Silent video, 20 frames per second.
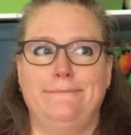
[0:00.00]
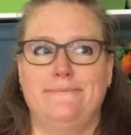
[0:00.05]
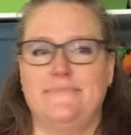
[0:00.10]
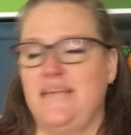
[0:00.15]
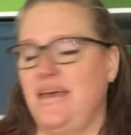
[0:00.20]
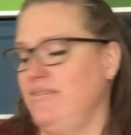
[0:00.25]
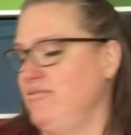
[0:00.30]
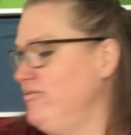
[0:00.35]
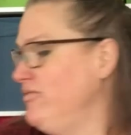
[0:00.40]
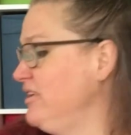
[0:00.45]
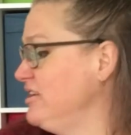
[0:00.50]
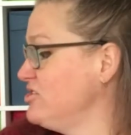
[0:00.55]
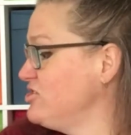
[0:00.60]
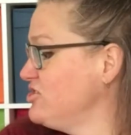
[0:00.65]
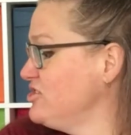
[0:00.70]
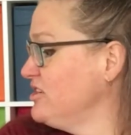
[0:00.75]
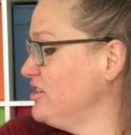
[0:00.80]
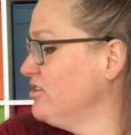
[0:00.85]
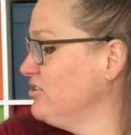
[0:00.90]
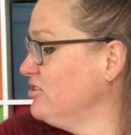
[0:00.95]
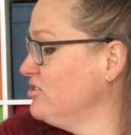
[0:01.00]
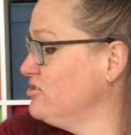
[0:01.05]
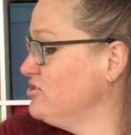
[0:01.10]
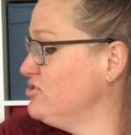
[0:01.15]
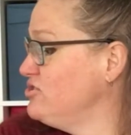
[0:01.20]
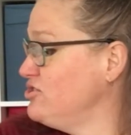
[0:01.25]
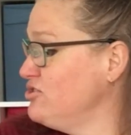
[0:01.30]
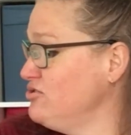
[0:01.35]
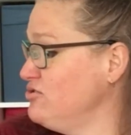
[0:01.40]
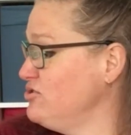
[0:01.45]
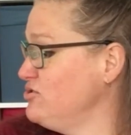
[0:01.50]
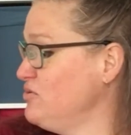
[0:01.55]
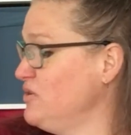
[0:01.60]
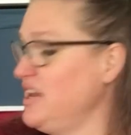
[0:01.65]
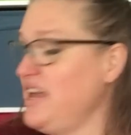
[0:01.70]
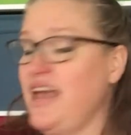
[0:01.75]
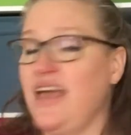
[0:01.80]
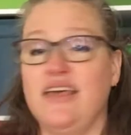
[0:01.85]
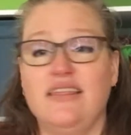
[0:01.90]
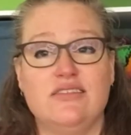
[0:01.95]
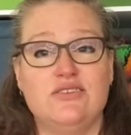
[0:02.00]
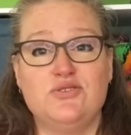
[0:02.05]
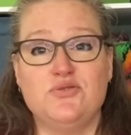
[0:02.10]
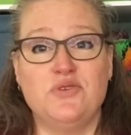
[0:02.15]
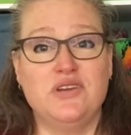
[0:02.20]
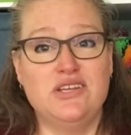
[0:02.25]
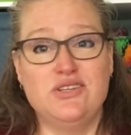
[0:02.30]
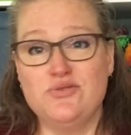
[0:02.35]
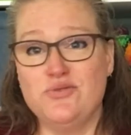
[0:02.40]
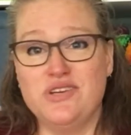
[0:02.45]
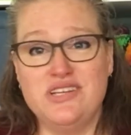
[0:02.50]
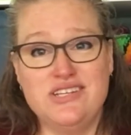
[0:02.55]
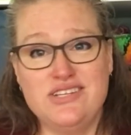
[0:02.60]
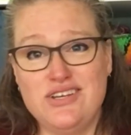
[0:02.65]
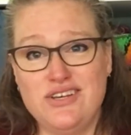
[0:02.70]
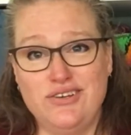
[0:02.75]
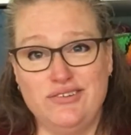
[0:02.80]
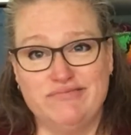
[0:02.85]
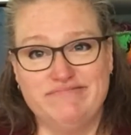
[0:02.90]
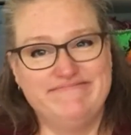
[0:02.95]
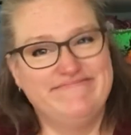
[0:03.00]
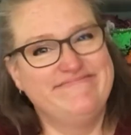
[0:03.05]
and finished it on June 28th 2022.